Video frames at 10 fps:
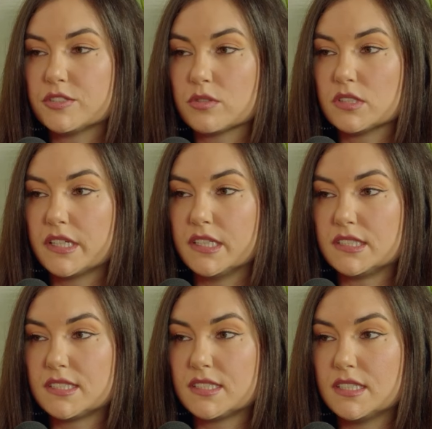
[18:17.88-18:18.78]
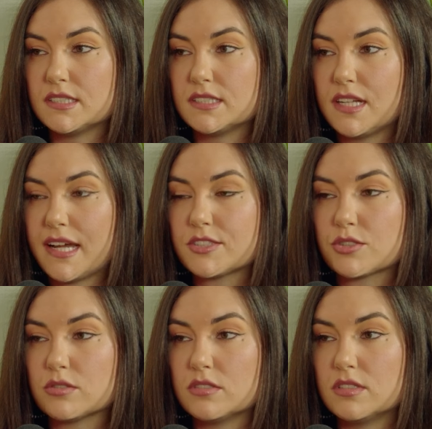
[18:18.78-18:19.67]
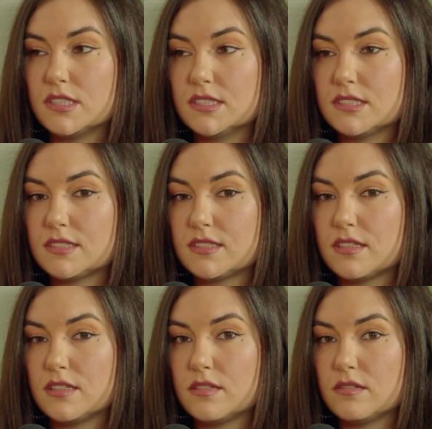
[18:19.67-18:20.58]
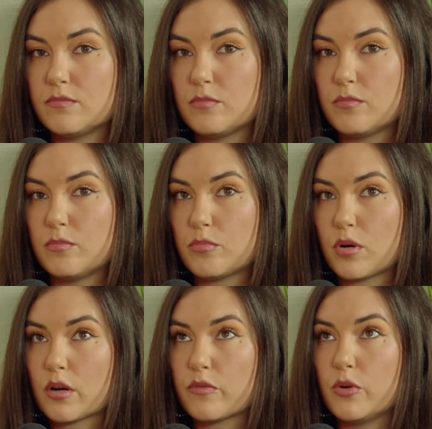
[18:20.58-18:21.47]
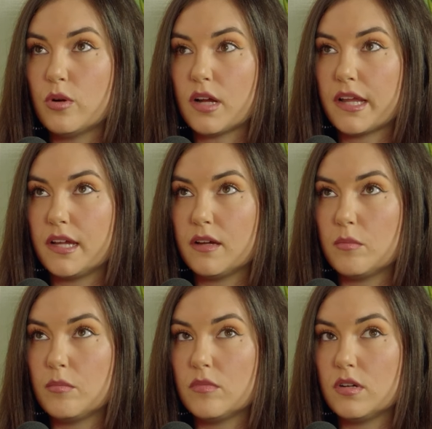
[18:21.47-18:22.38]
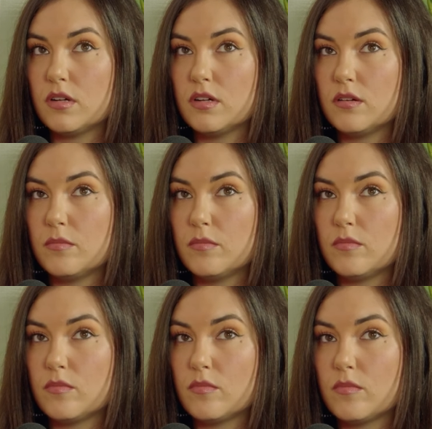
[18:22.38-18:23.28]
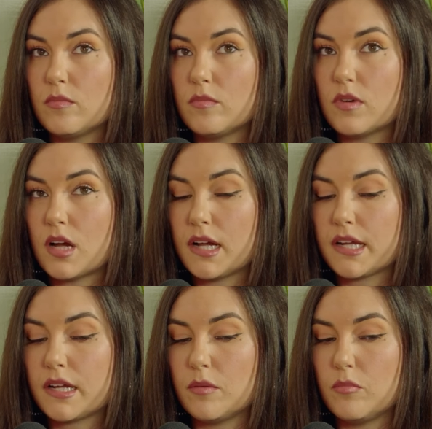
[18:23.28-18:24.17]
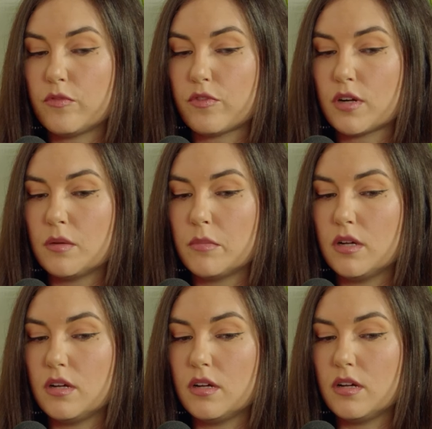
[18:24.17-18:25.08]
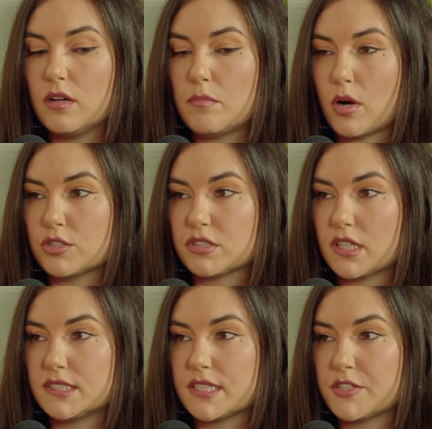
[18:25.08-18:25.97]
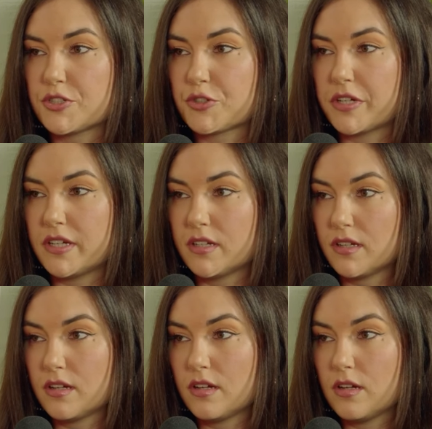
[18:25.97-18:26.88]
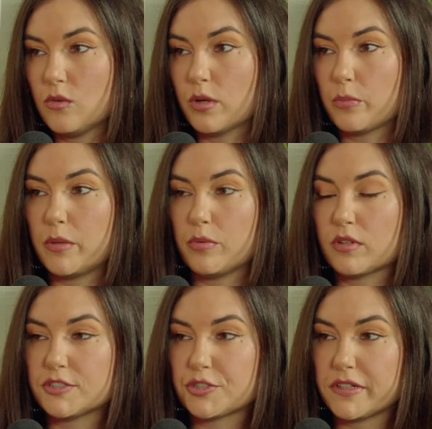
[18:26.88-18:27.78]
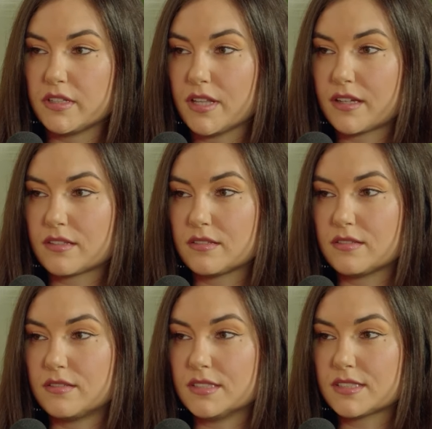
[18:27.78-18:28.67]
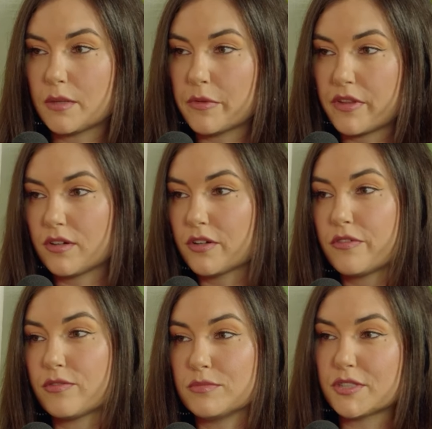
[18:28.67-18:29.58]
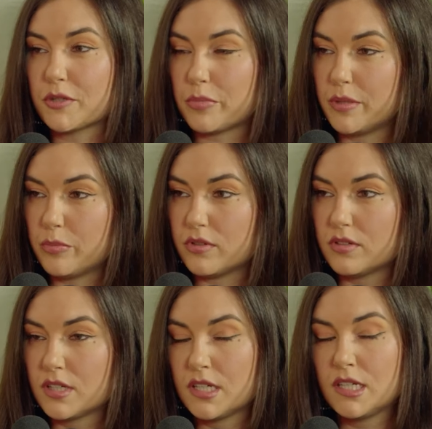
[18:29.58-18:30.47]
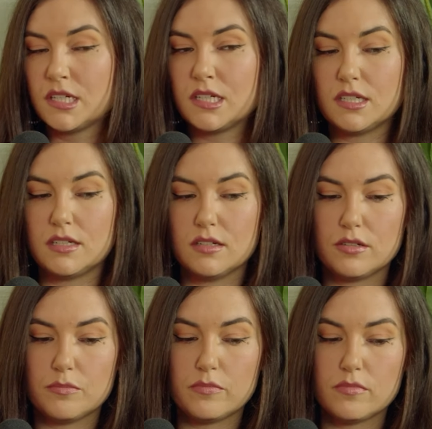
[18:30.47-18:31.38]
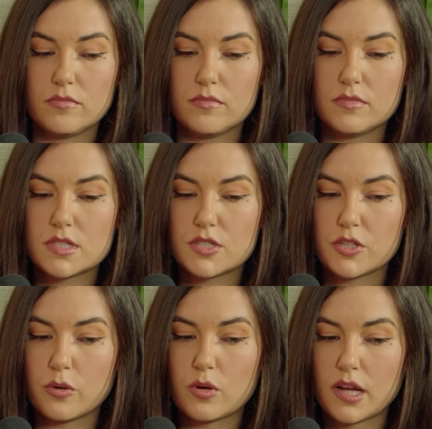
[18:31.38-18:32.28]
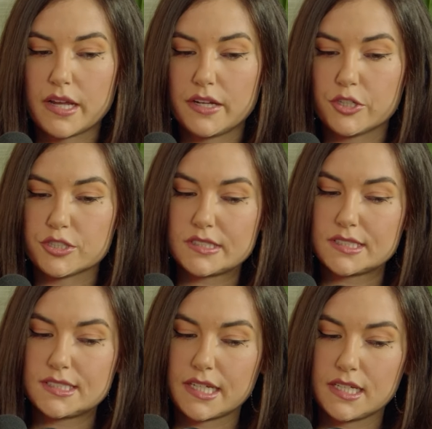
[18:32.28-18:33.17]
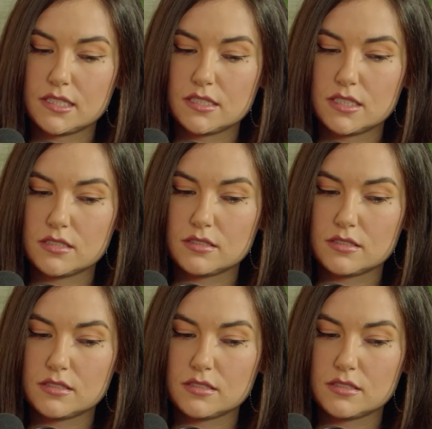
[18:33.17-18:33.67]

really. It's it's natural. It's uh, part of who I am. Um, I come from a marginalized industry where people are treated like the scum of the earth from certain people. Um, so I understand